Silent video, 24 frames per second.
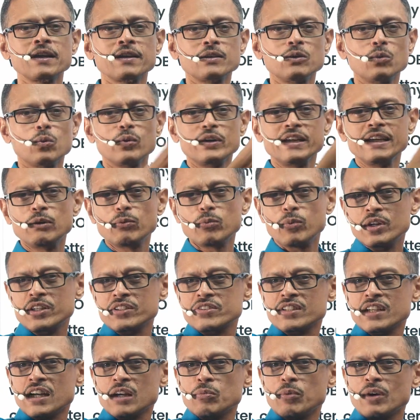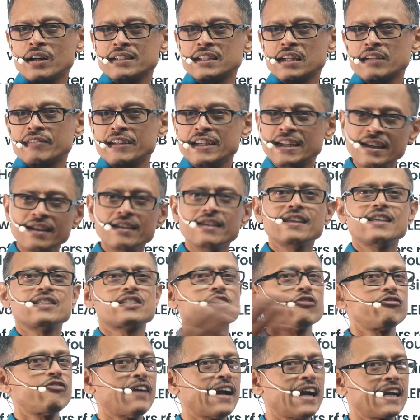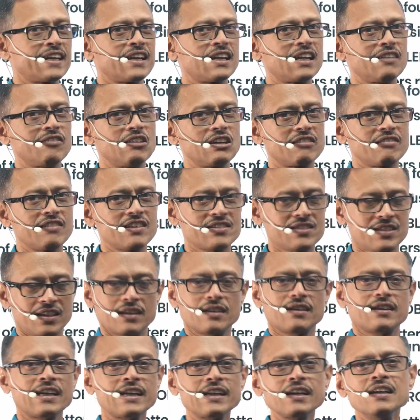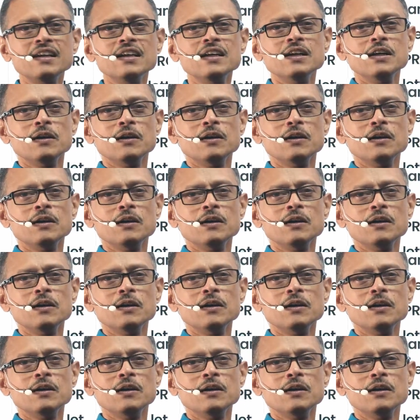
The original one that we did is a 500 level question, right?